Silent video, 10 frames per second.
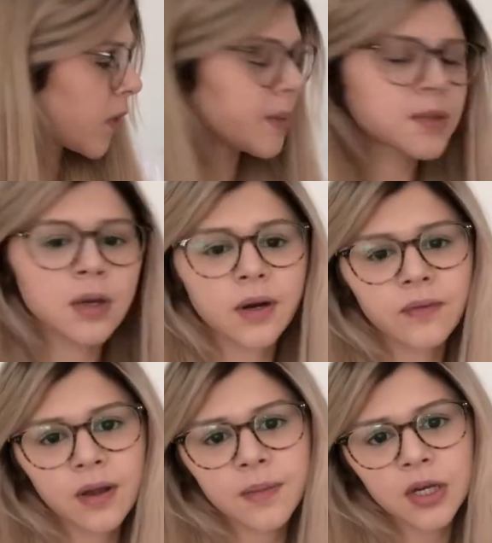So I'd
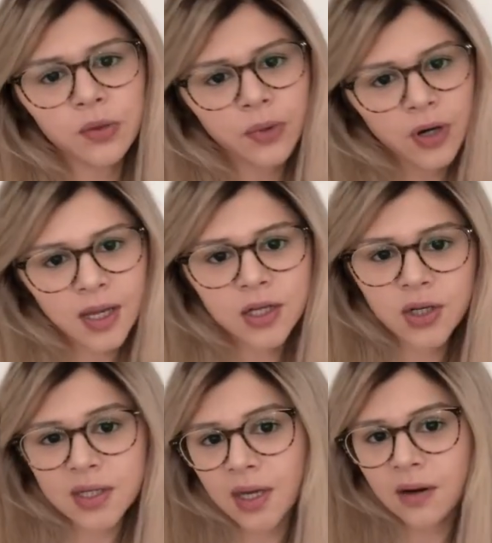recommend you bring a
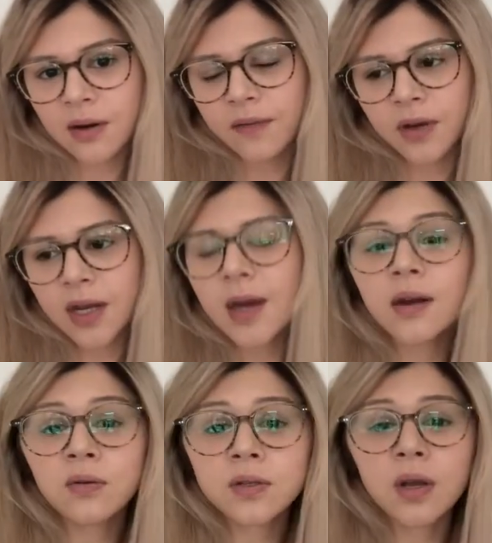dressing gown if you need it.
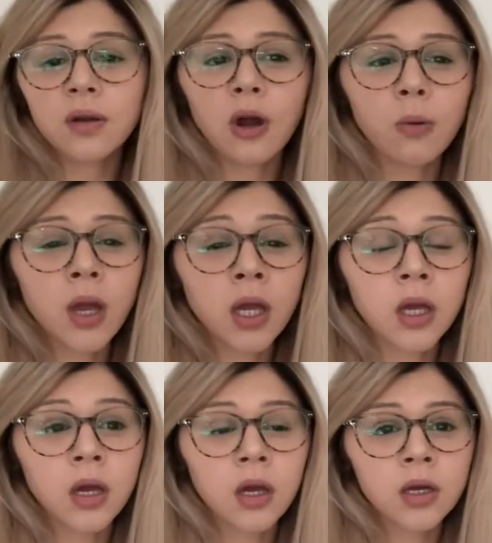And also going
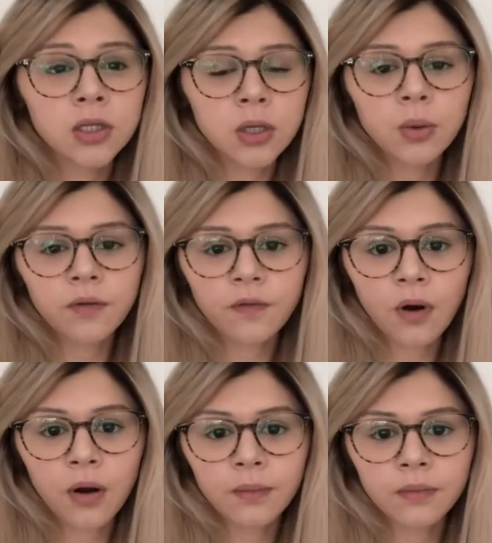to and
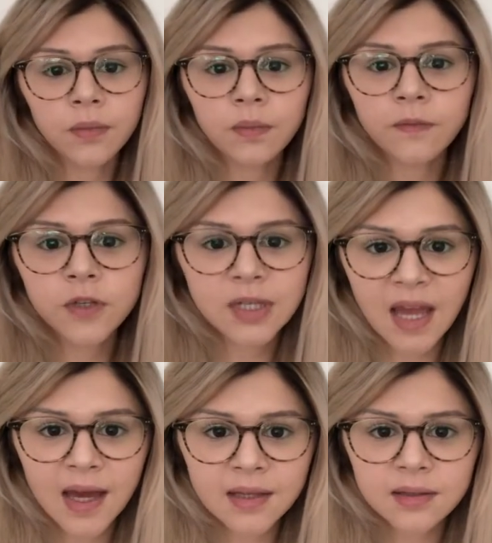from
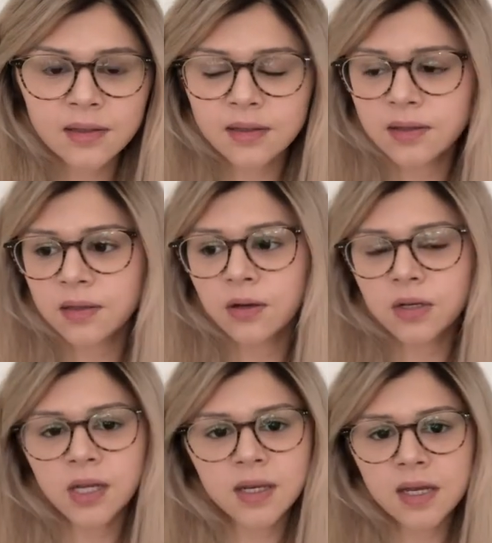scans,
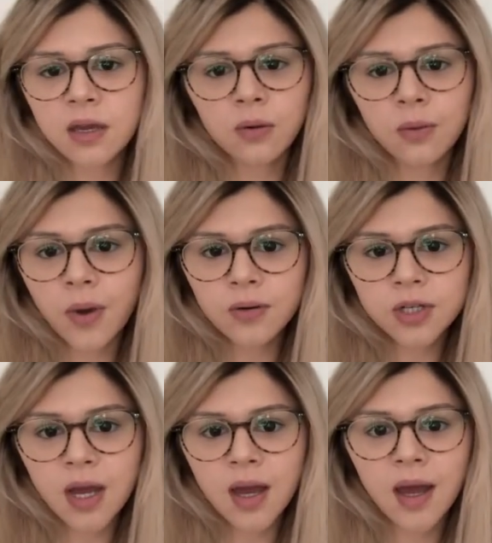usually they take you in a
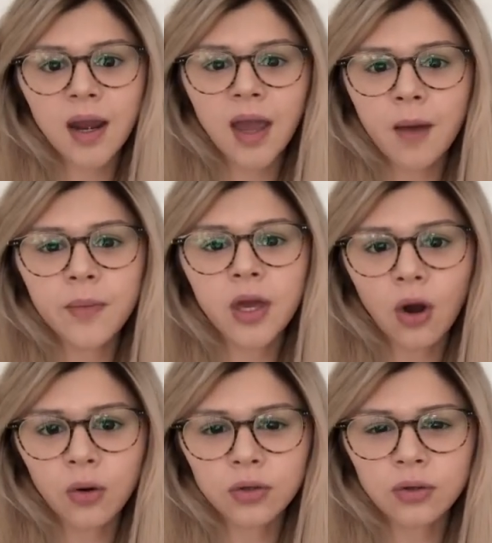wheelchair and it can be
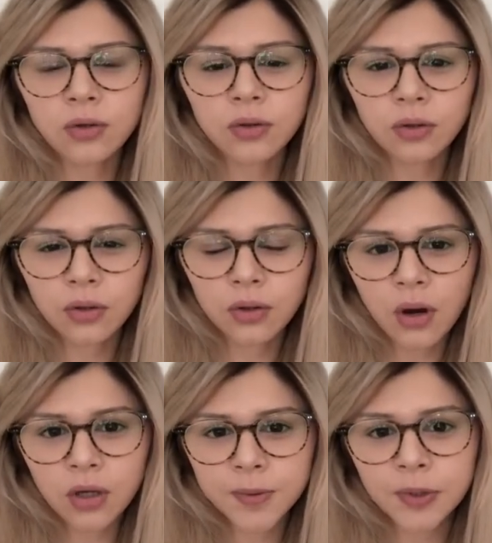cold on
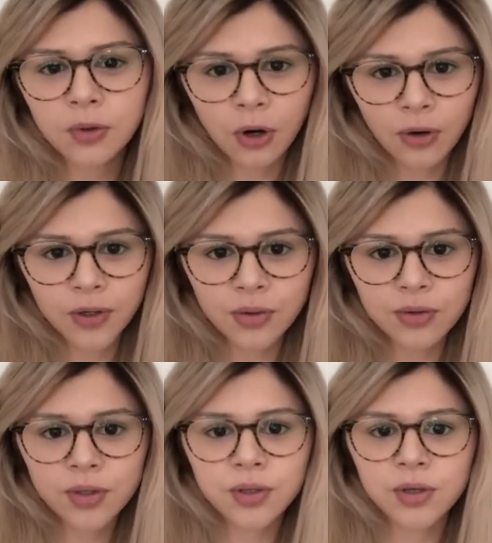hospital
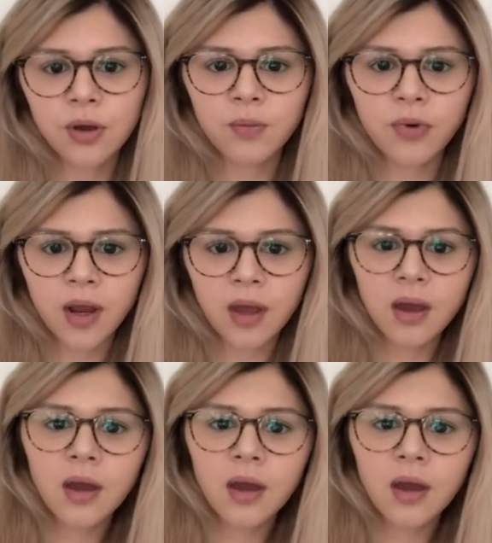corridors, so bring